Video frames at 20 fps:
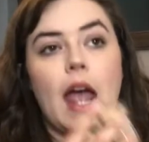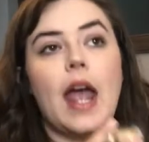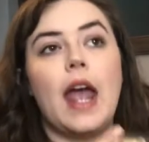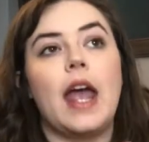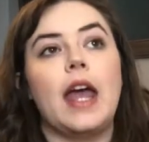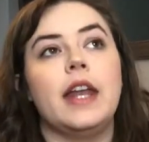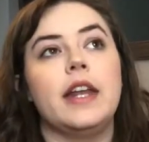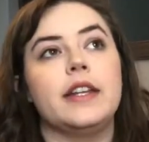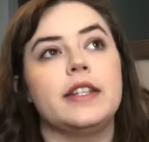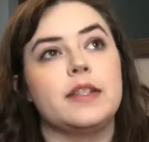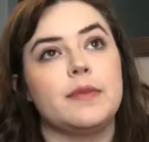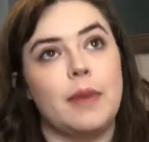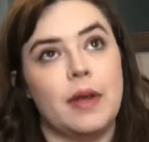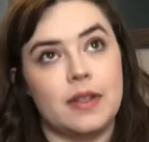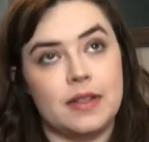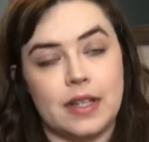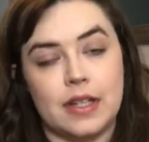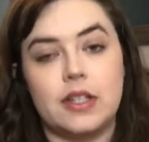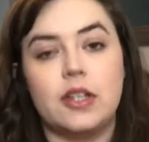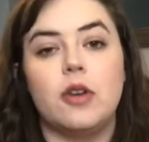And it smells
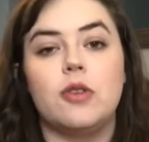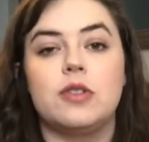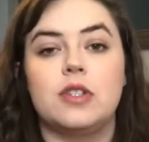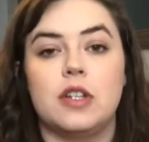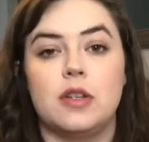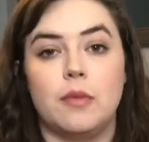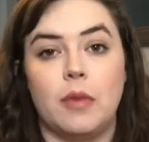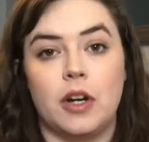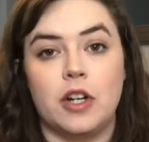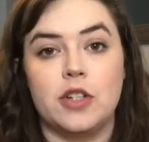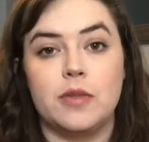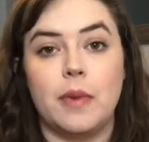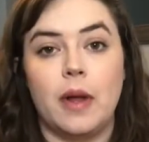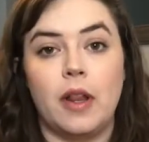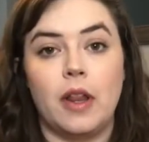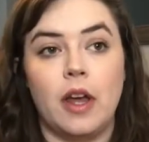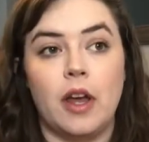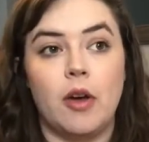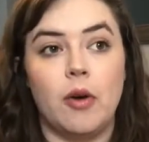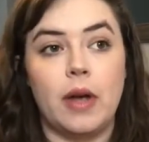like toasted
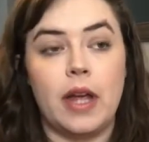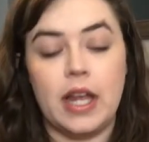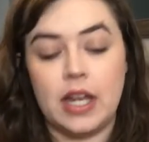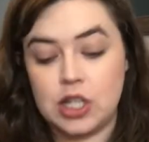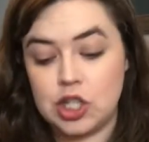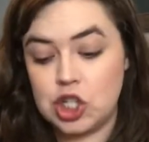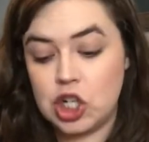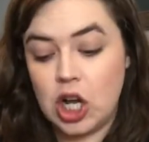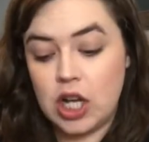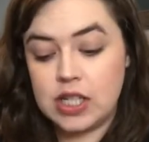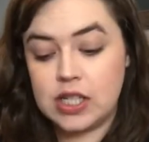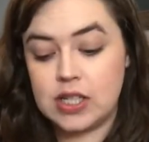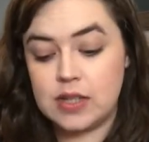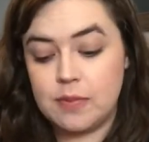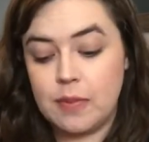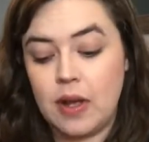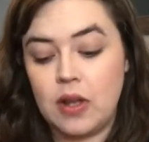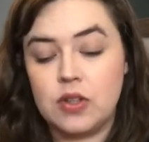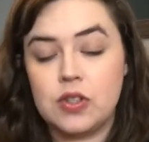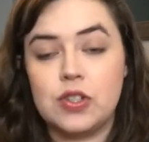marshmallow. It just
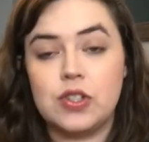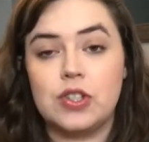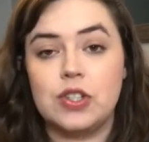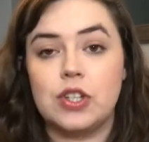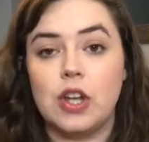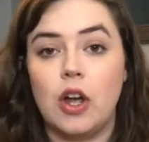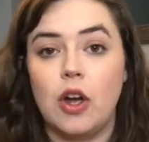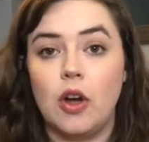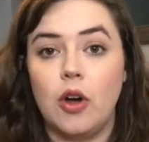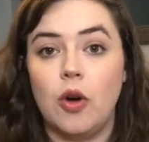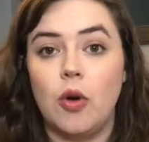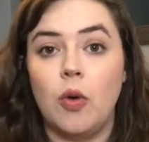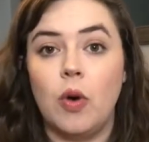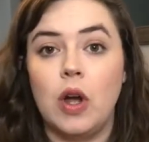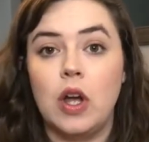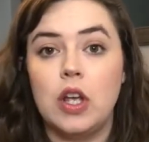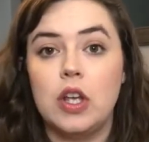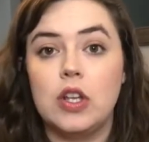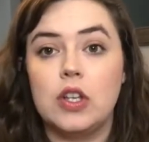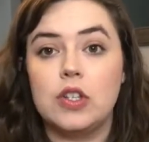smells so,
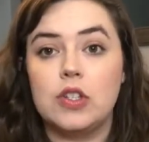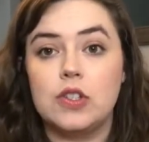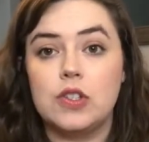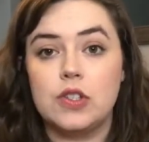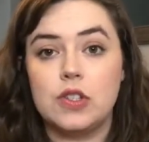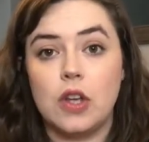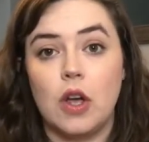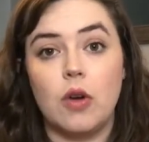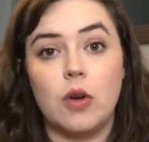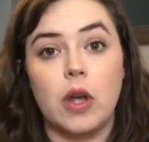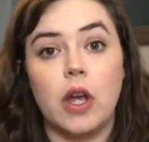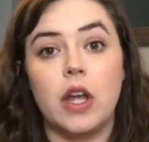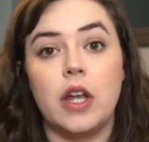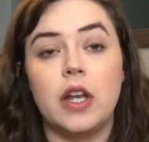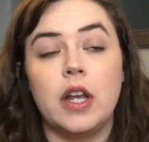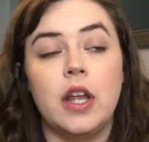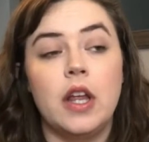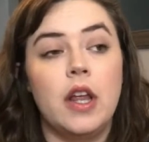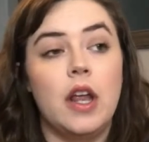so good.